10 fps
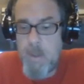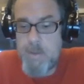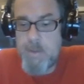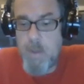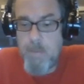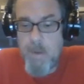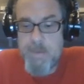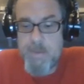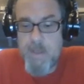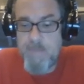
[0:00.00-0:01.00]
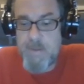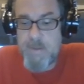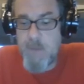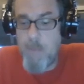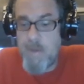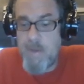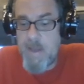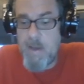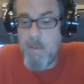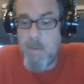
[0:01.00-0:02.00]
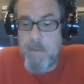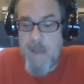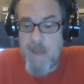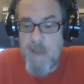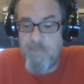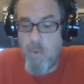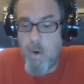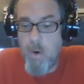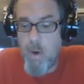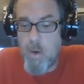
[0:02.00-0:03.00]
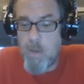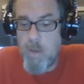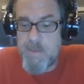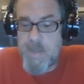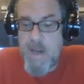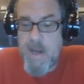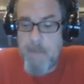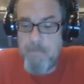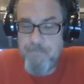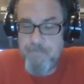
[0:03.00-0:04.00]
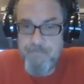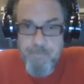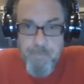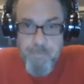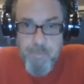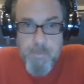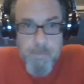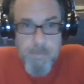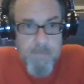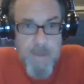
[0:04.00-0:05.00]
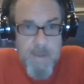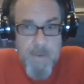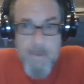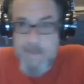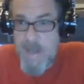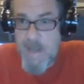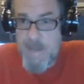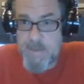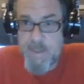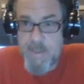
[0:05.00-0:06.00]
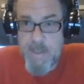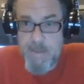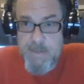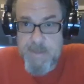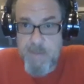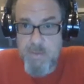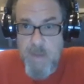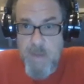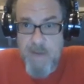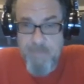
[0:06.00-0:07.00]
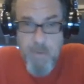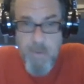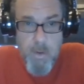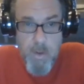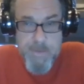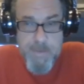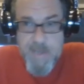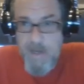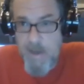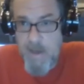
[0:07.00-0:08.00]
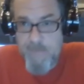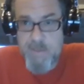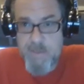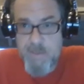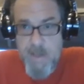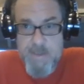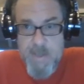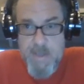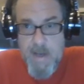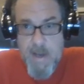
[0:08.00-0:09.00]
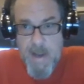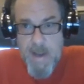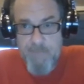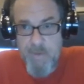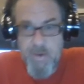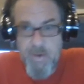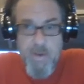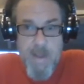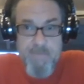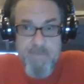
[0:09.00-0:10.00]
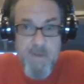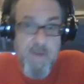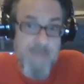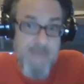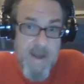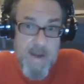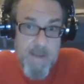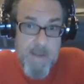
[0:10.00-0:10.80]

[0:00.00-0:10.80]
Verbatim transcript: So Bill Self is hoping that they'll be back for Oklahoma State. And when he was asked, does he think his team is ready for Oklahoma State in conference play, he said, after the, after the Nevada game,